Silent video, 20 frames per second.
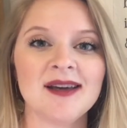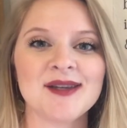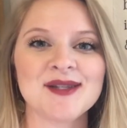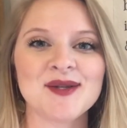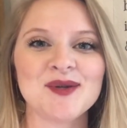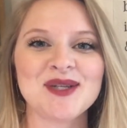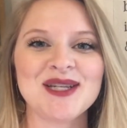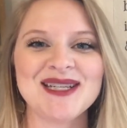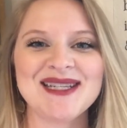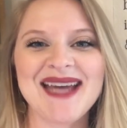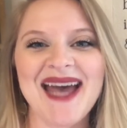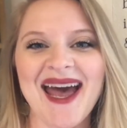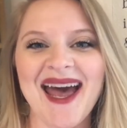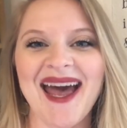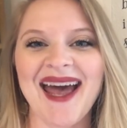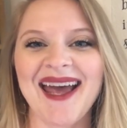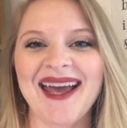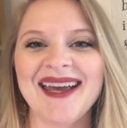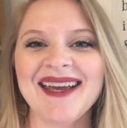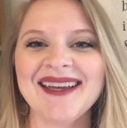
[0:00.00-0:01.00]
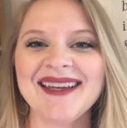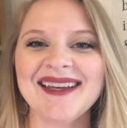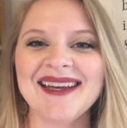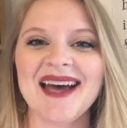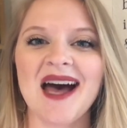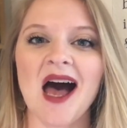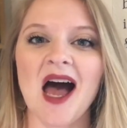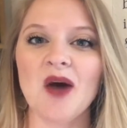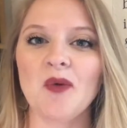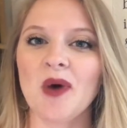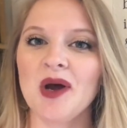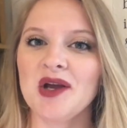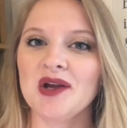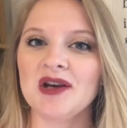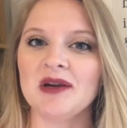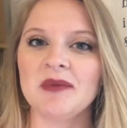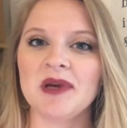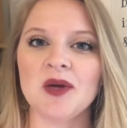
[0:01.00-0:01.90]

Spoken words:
So today, I want you to